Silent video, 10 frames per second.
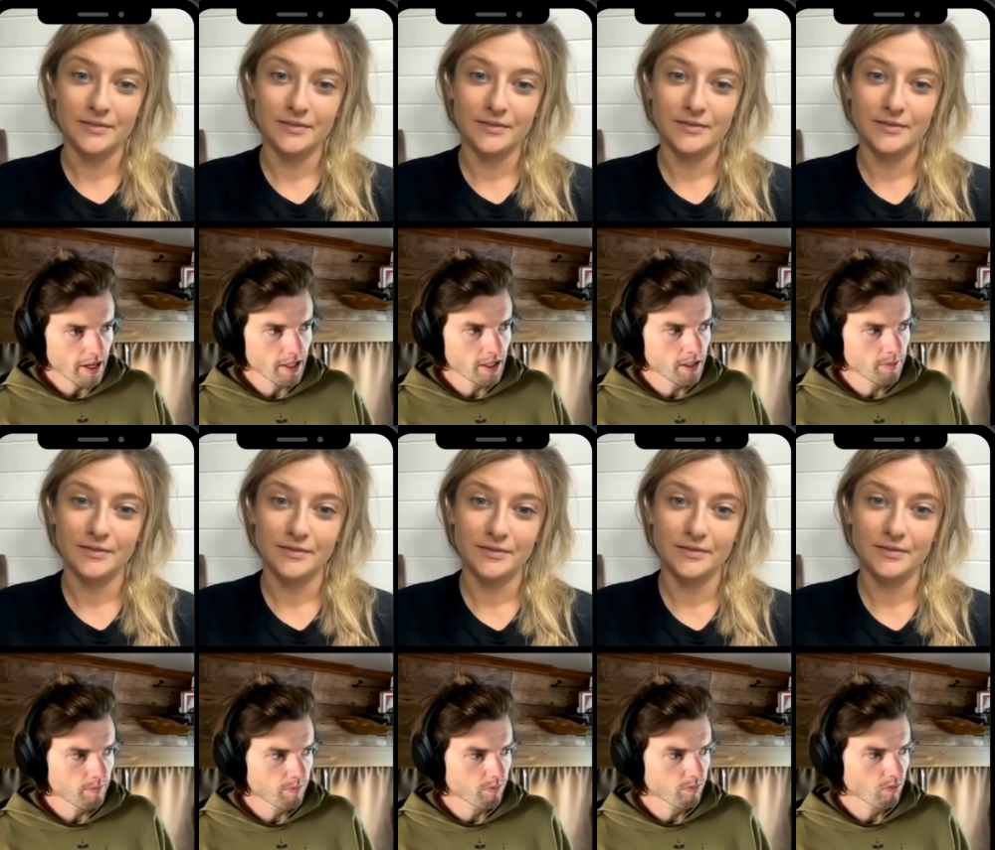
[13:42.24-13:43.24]
Speaker 1: Um,
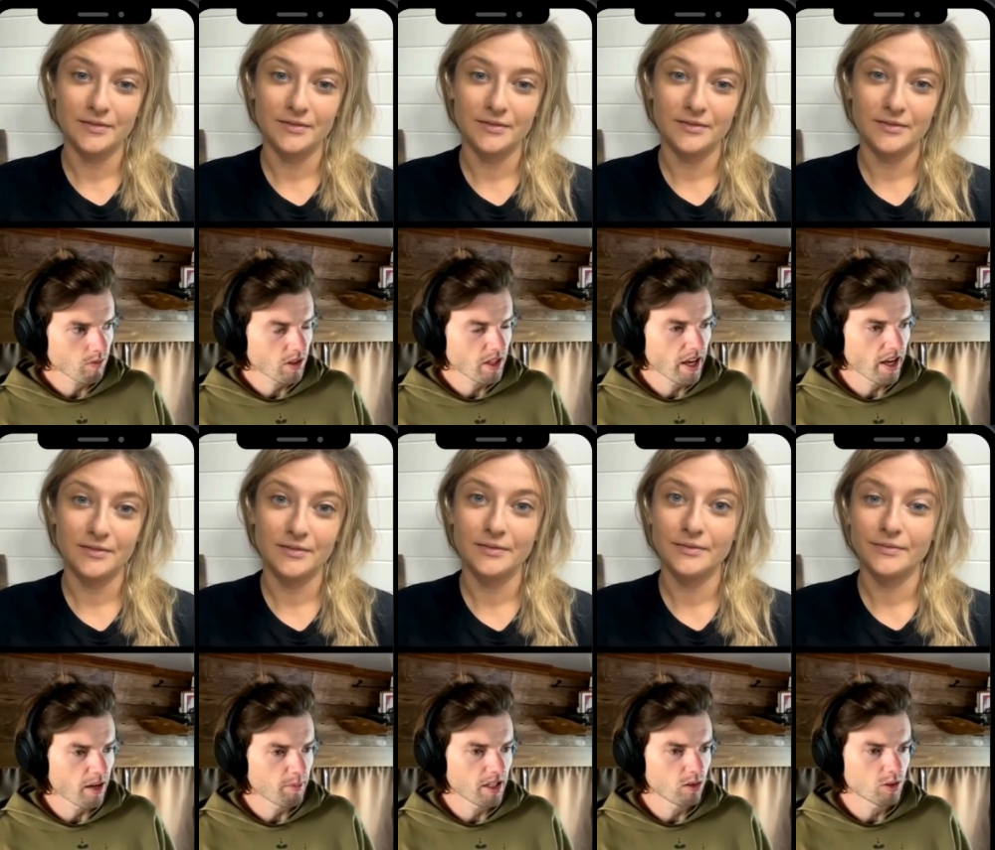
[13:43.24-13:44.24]
yeah, I
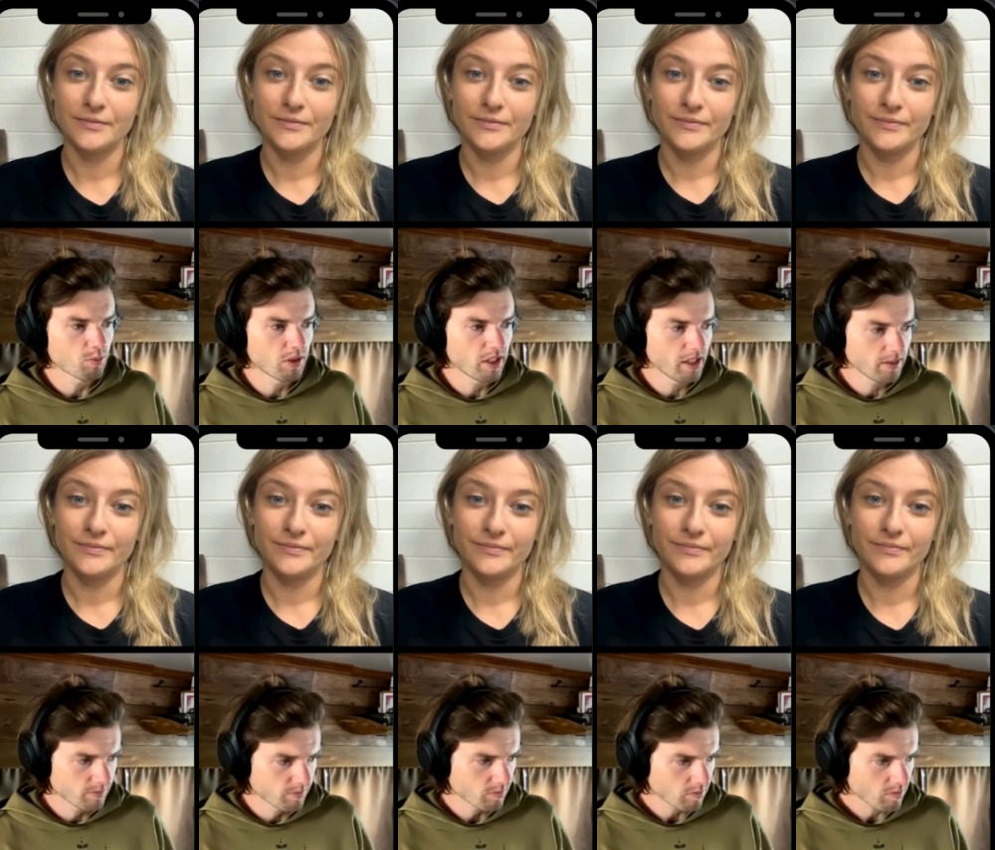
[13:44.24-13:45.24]
mean, it was pretty.
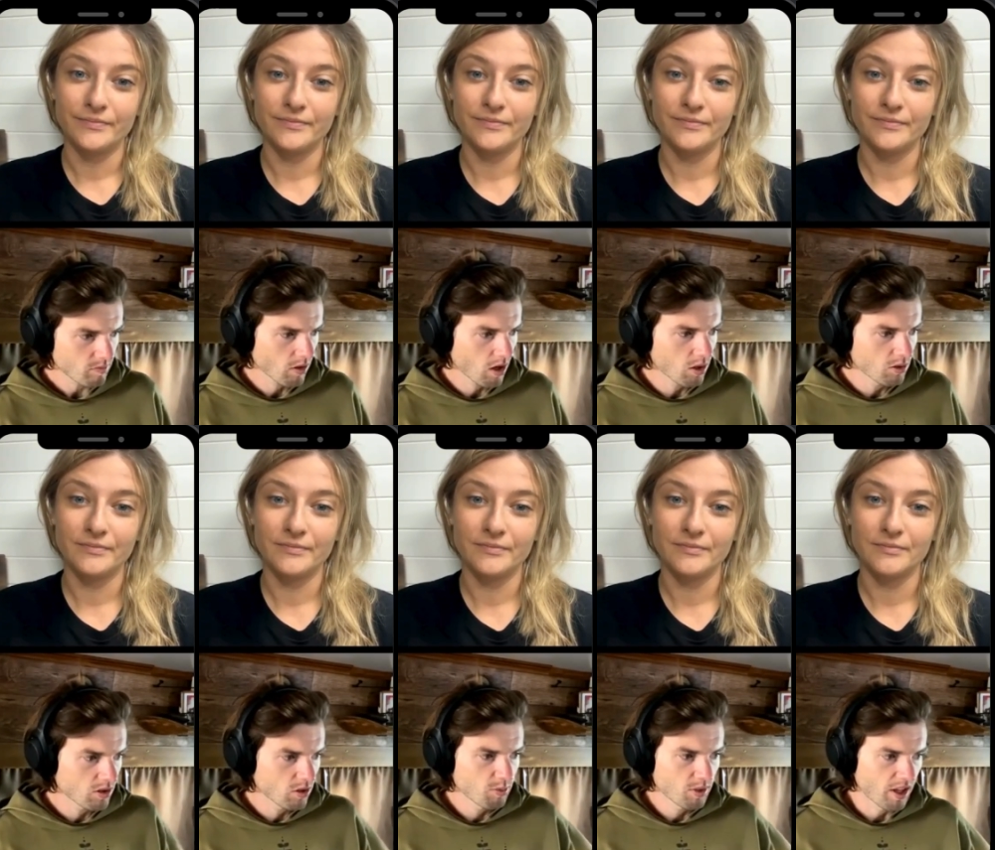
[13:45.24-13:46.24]
I was
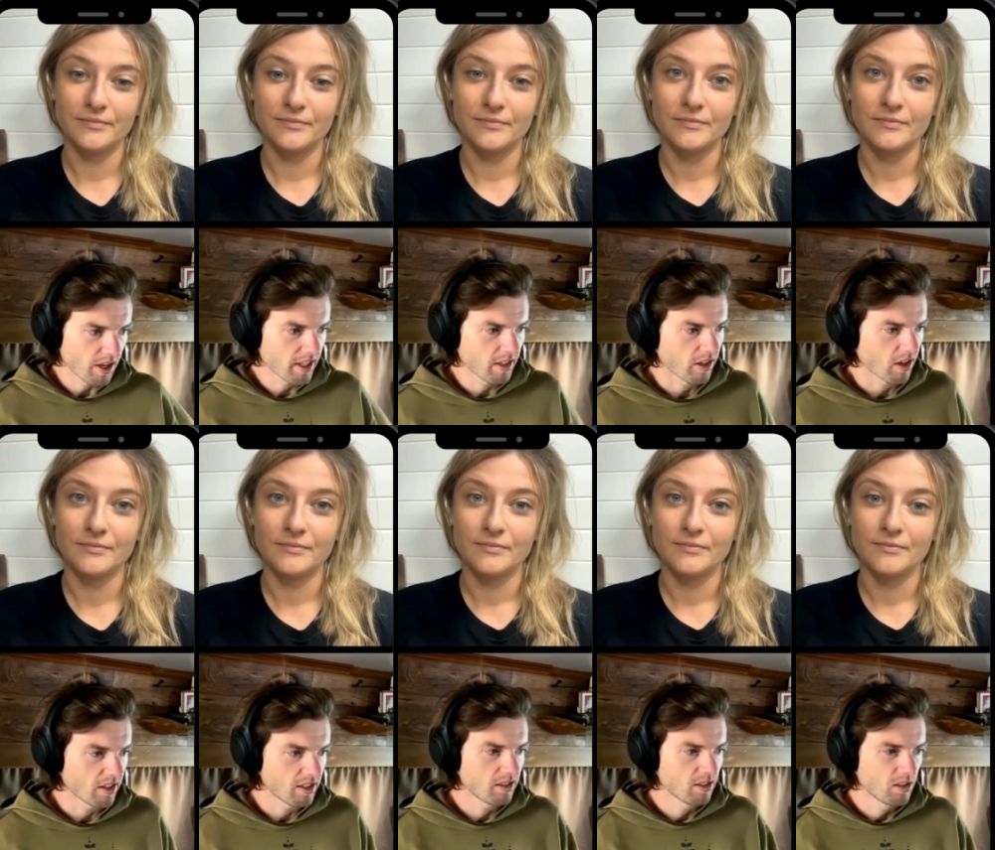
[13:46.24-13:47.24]
super lucky. Like, I
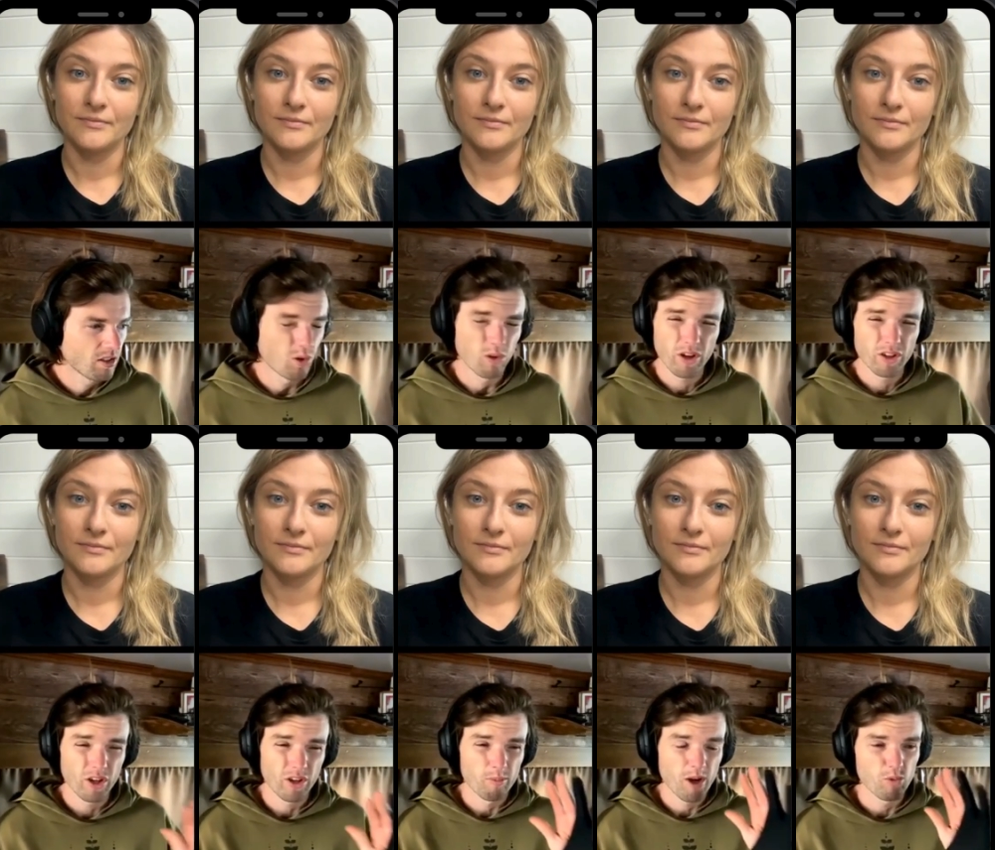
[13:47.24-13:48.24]
did Although
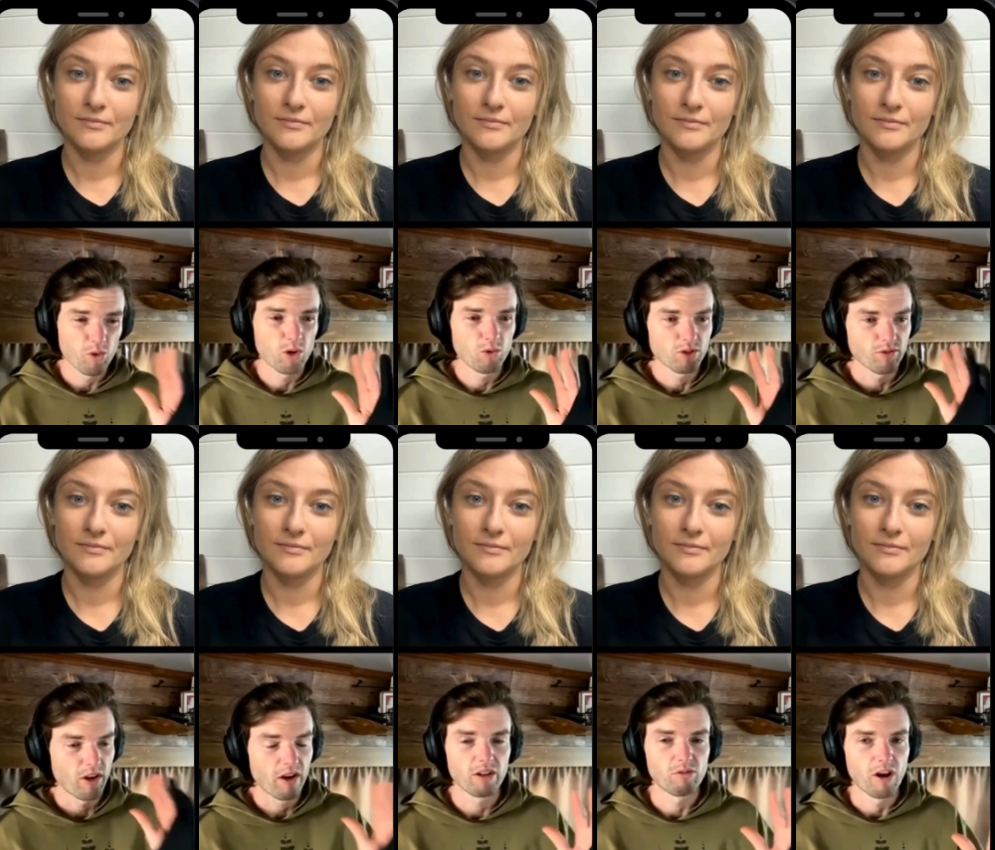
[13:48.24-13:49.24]
no, my wall was very